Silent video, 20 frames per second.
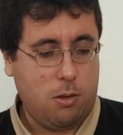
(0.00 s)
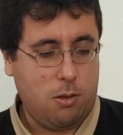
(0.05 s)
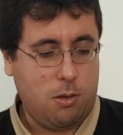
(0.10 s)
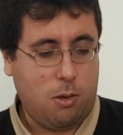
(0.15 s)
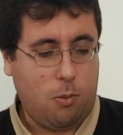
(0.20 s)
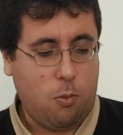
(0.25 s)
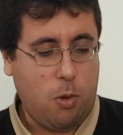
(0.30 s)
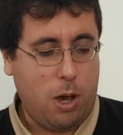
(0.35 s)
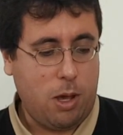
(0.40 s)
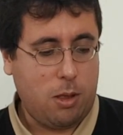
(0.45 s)
the
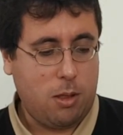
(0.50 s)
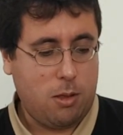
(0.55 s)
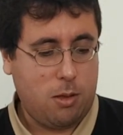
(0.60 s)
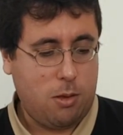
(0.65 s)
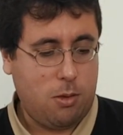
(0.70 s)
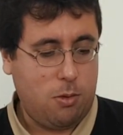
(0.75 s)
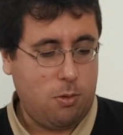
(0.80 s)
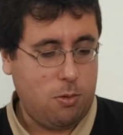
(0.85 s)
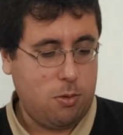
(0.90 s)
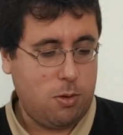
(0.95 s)
weight
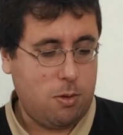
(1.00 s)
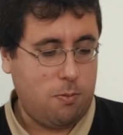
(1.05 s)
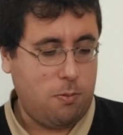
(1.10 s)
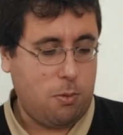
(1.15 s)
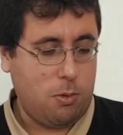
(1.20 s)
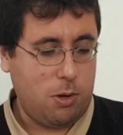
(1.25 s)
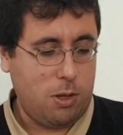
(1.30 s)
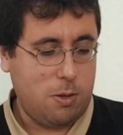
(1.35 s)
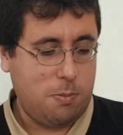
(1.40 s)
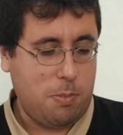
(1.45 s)
used
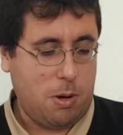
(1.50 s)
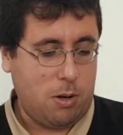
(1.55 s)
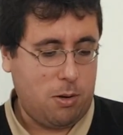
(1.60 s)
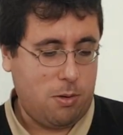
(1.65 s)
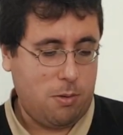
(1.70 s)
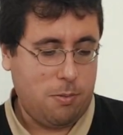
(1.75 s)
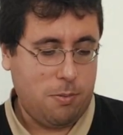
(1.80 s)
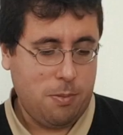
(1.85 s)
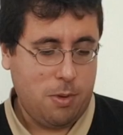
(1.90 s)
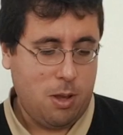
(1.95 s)
for this pattern.
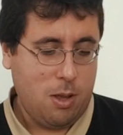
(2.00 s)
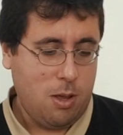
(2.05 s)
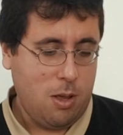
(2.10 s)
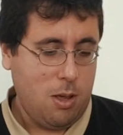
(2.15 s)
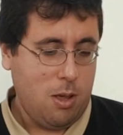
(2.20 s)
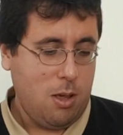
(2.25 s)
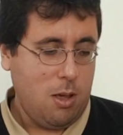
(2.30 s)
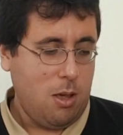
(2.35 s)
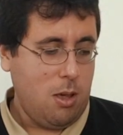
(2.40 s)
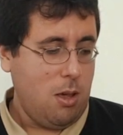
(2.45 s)

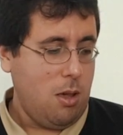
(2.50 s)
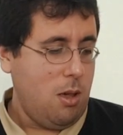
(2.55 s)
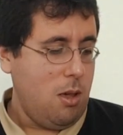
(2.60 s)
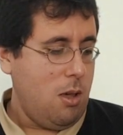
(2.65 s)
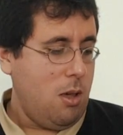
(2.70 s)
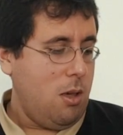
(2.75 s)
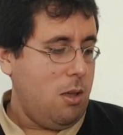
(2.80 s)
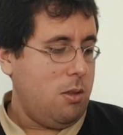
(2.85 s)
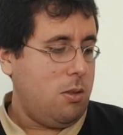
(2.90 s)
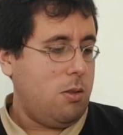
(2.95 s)

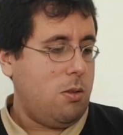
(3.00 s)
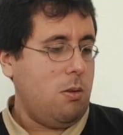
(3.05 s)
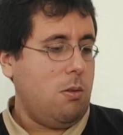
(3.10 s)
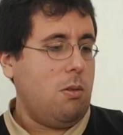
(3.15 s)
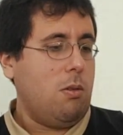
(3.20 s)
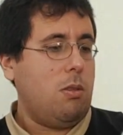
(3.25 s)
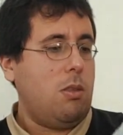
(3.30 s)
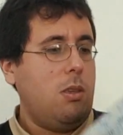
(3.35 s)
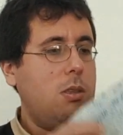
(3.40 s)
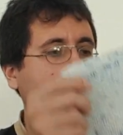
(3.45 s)

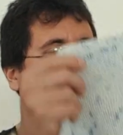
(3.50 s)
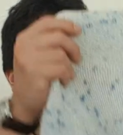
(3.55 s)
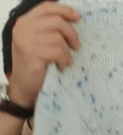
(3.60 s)
So this